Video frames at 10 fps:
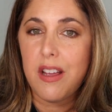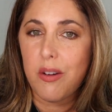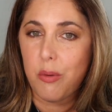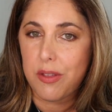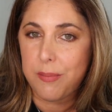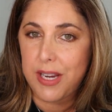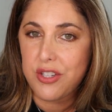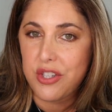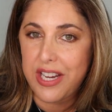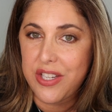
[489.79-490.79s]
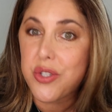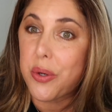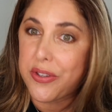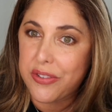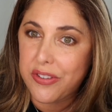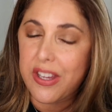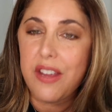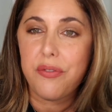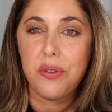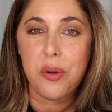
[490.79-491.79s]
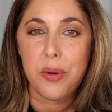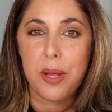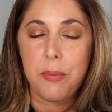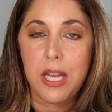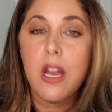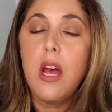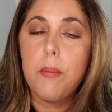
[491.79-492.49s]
with my shade choices, if you know what I mean.